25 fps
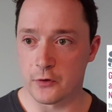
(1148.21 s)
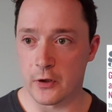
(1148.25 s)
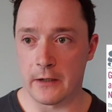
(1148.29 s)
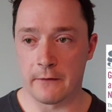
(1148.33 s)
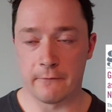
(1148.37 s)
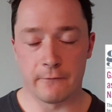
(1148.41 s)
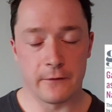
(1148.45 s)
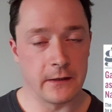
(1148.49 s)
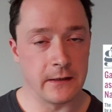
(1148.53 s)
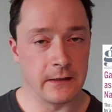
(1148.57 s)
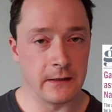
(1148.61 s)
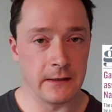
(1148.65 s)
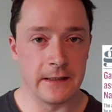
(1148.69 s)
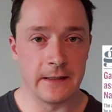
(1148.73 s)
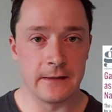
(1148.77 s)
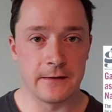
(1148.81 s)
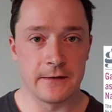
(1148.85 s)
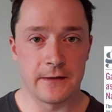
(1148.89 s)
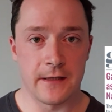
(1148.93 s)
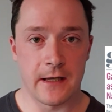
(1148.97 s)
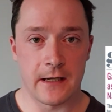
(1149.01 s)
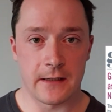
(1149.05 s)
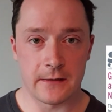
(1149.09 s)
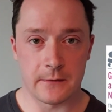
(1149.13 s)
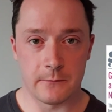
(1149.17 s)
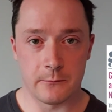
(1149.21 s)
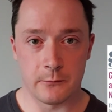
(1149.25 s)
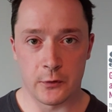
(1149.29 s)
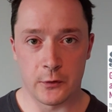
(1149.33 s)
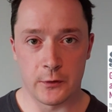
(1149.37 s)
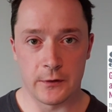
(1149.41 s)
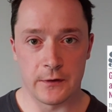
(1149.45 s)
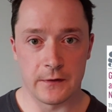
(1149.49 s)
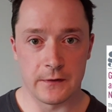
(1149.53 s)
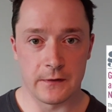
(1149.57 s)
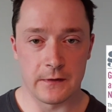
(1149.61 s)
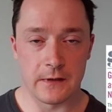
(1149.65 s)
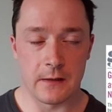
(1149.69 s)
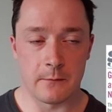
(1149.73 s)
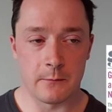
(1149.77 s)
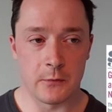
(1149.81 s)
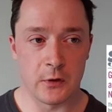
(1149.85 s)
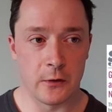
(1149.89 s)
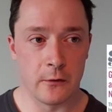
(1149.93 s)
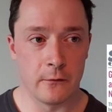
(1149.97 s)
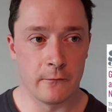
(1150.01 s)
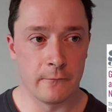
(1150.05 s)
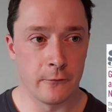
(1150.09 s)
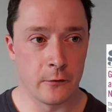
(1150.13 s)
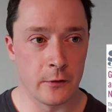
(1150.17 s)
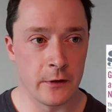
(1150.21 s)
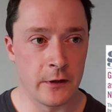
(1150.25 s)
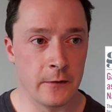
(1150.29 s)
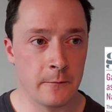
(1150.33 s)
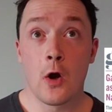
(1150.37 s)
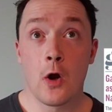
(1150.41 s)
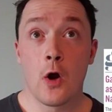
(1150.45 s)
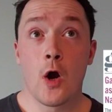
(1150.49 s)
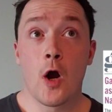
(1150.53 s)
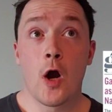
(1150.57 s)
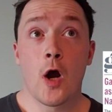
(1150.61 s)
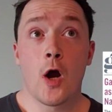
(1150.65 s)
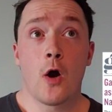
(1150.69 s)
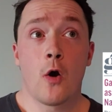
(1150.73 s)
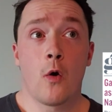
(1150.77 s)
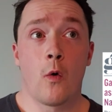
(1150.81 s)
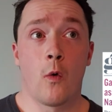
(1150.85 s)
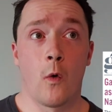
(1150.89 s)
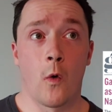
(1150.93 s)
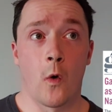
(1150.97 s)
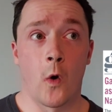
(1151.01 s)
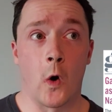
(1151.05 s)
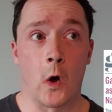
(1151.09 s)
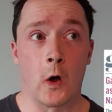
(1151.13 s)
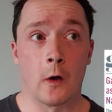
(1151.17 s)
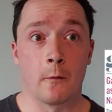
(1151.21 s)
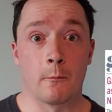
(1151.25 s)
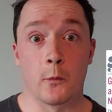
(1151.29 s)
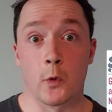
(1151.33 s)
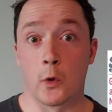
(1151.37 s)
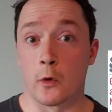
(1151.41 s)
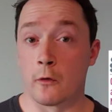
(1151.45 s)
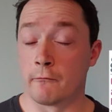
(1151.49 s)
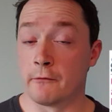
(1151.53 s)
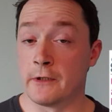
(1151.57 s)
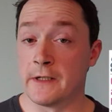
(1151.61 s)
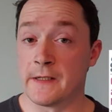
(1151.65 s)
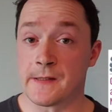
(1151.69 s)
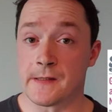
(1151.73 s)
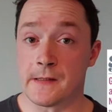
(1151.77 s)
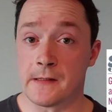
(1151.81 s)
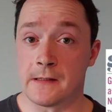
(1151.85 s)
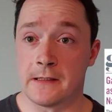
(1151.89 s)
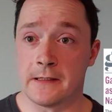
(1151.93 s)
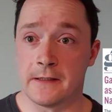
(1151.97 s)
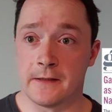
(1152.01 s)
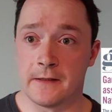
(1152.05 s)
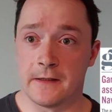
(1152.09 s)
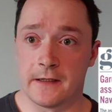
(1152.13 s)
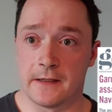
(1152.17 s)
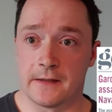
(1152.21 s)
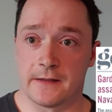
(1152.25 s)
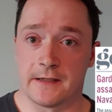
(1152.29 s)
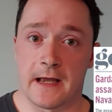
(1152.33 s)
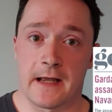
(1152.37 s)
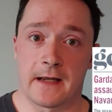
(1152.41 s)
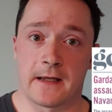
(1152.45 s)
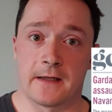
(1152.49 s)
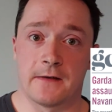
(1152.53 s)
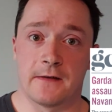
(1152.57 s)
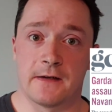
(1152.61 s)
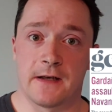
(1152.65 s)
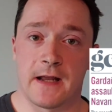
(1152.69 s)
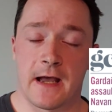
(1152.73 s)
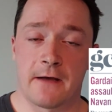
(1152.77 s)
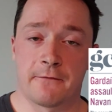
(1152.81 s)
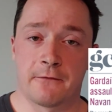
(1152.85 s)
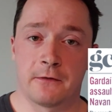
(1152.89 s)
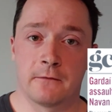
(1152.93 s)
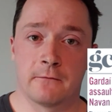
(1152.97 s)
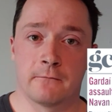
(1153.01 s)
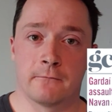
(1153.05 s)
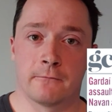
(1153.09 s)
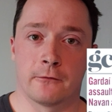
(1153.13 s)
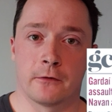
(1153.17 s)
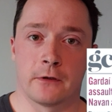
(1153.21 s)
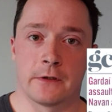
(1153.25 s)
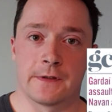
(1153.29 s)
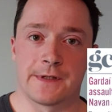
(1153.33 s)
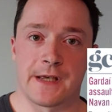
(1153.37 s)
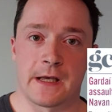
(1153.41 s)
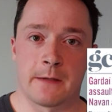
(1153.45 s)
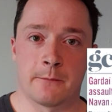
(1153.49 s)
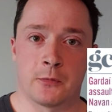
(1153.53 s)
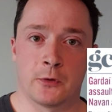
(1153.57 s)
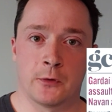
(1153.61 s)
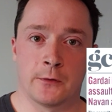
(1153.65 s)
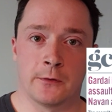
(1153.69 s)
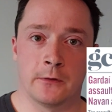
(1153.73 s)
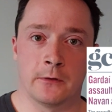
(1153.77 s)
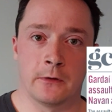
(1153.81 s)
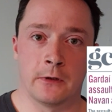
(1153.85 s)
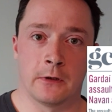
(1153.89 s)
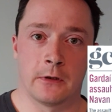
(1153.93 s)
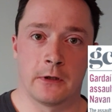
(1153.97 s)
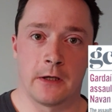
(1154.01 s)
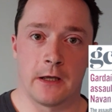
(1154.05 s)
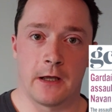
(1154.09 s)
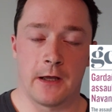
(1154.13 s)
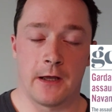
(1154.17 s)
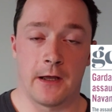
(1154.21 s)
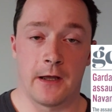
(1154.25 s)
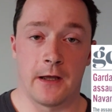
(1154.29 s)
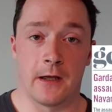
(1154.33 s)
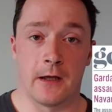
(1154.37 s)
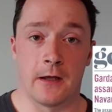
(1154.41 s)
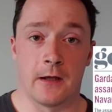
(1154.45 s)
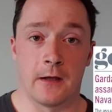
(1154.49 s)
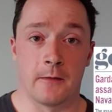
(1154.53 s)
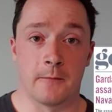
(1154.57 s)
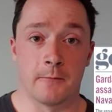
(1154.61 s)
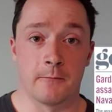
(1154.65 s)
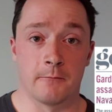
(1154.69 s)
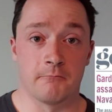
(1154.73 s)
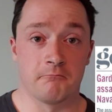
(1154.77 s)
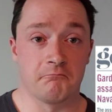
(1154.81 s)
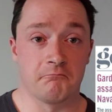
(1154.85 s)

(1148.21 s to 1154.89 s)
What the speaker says: try and find a link to that and put it down below for you. Or more recently, the attack in Navan, for example, there